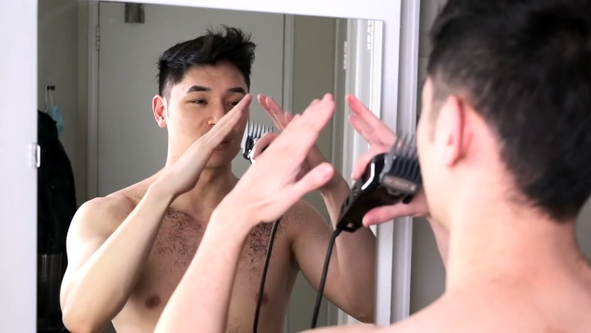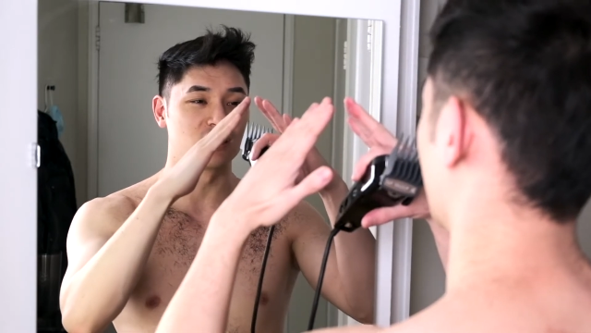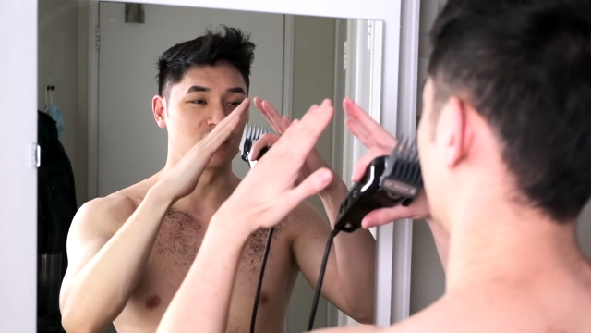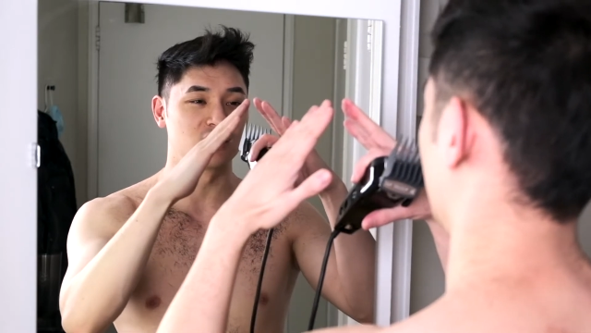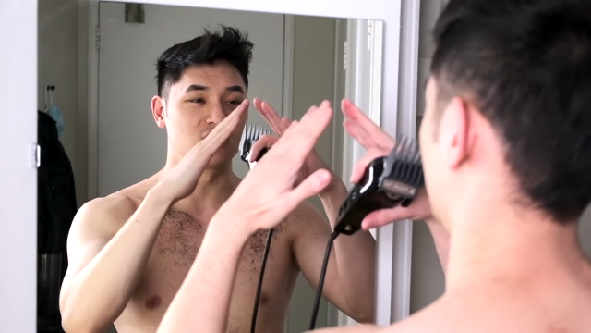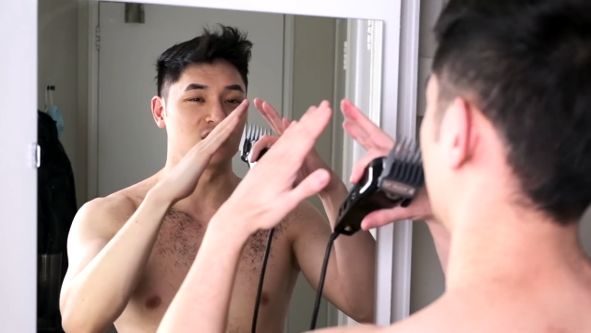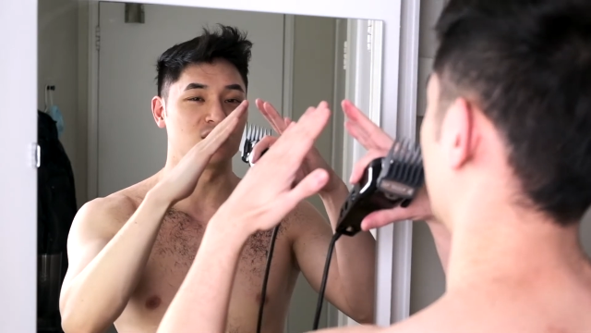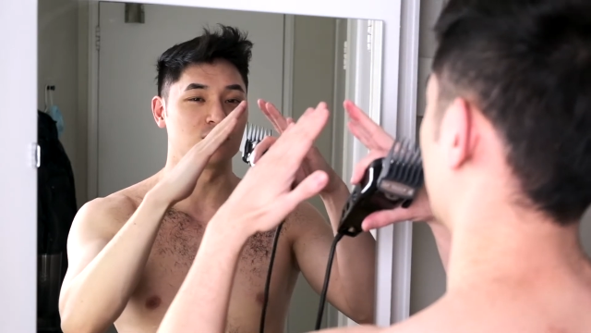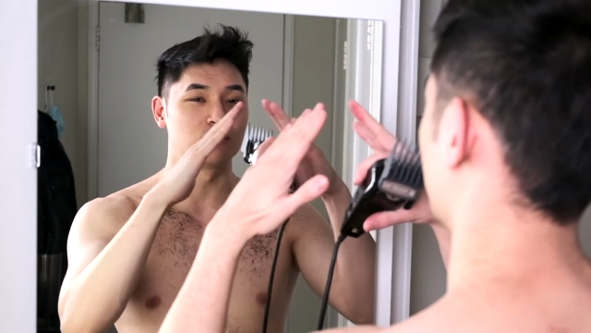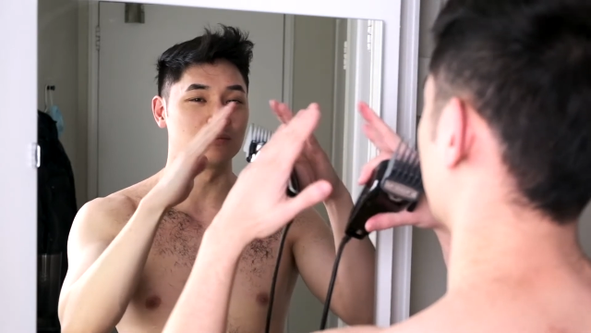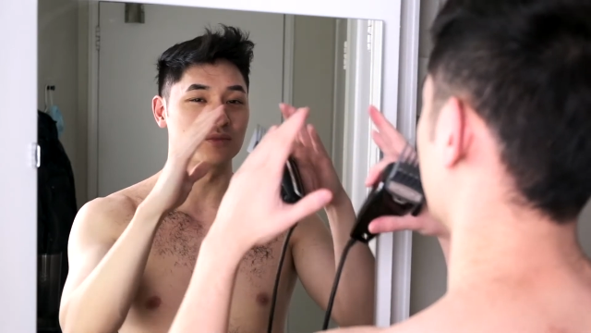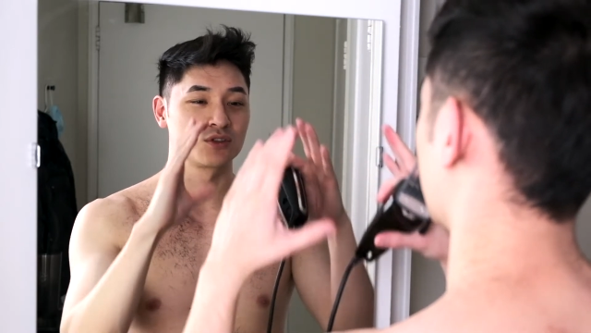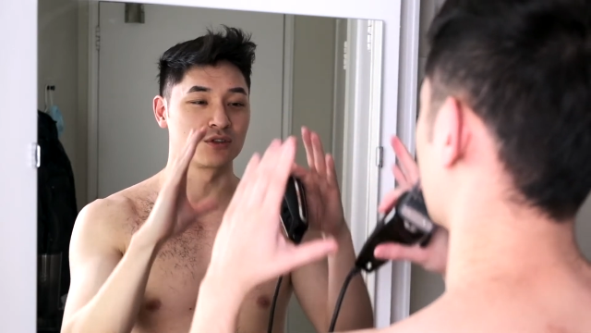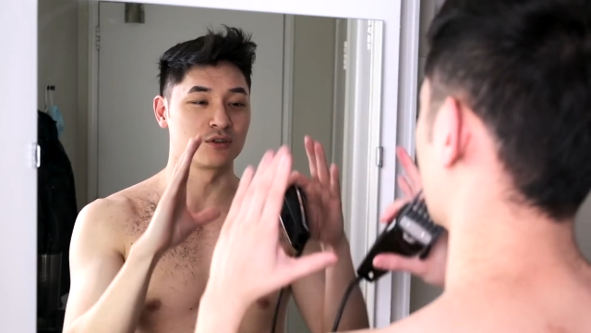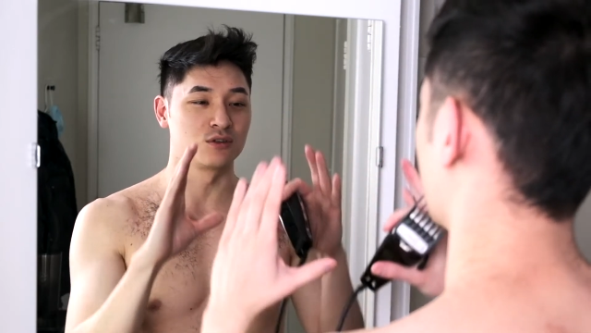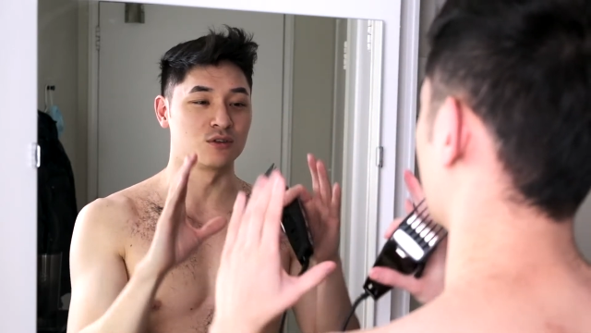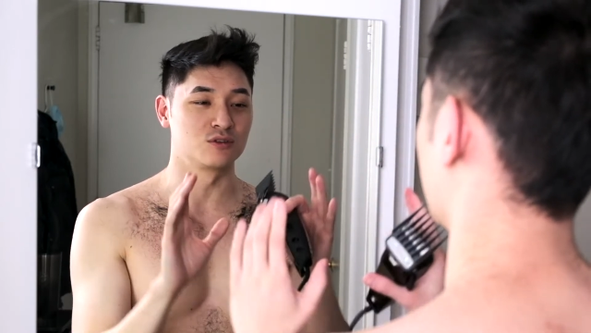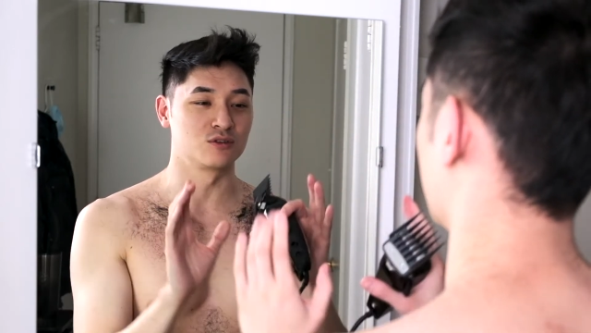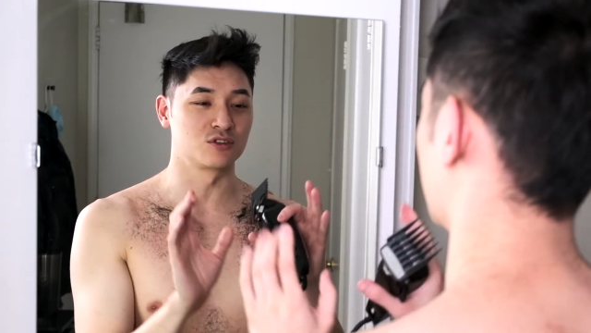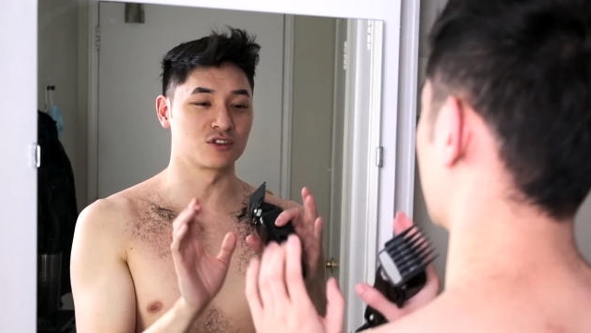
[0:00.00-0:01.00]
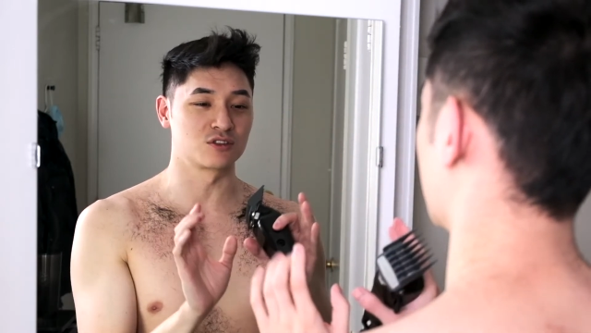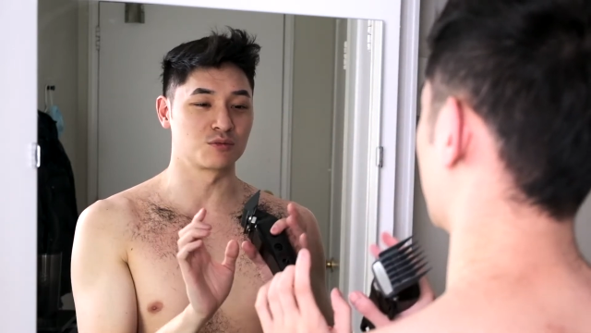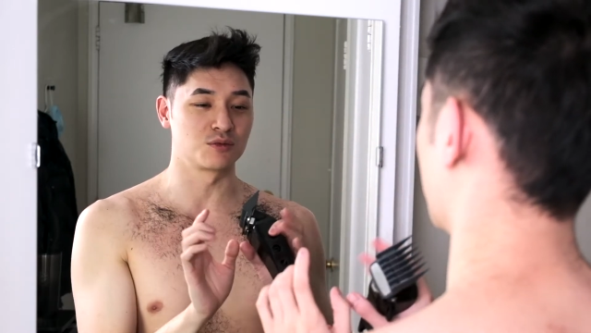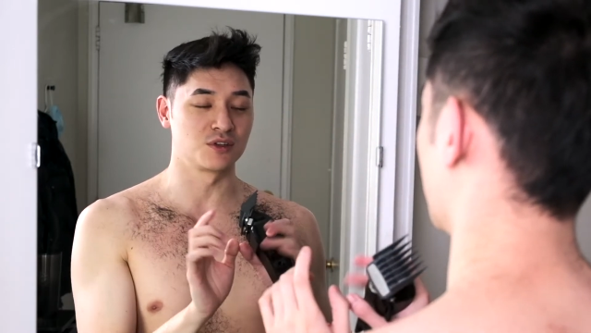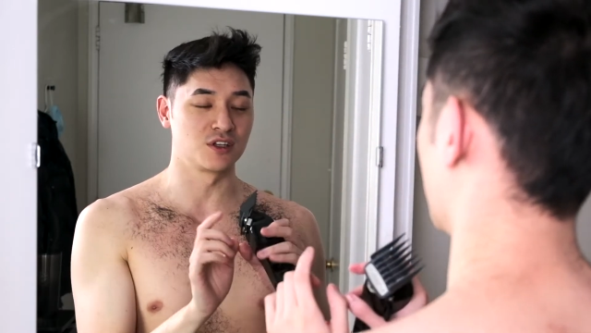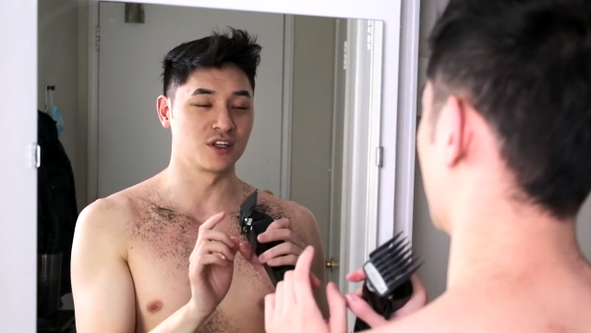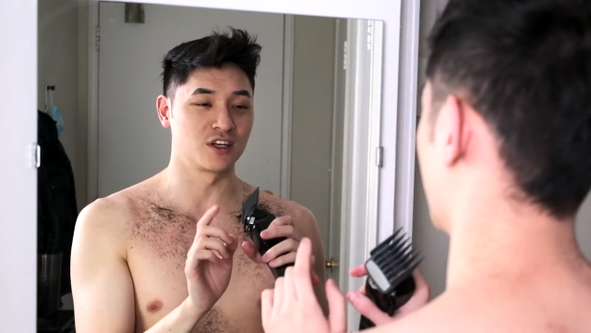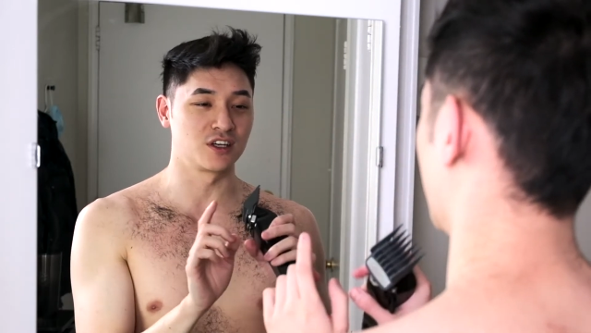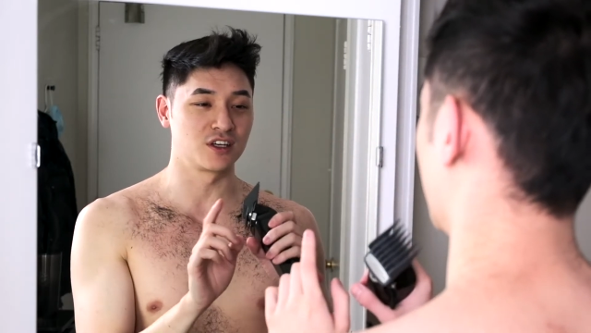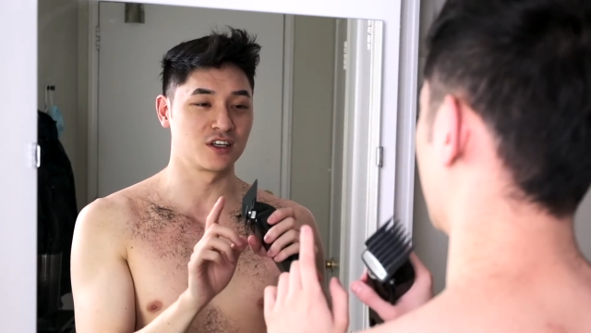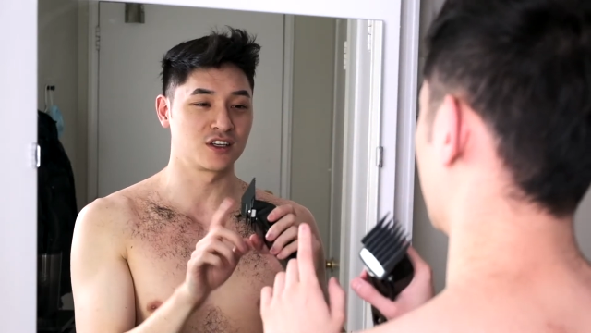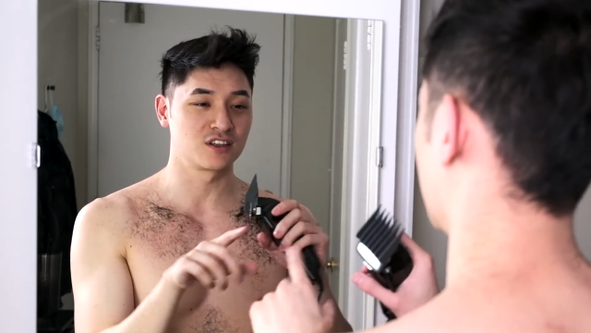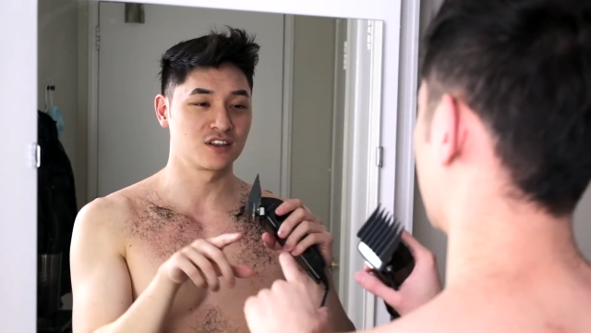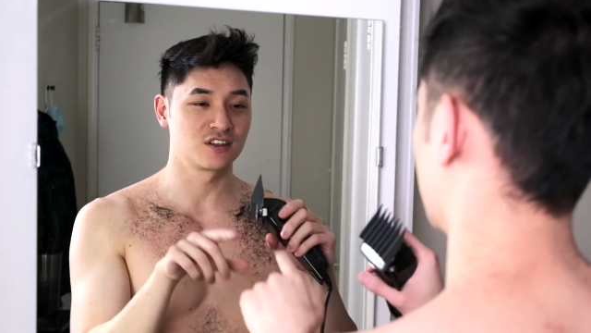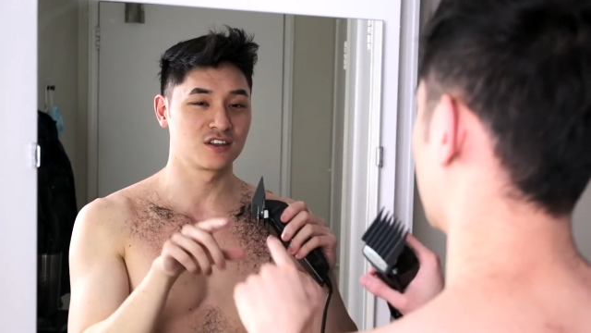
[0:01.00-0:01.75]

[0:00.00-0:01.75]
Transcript: a tip, so it'll just be like,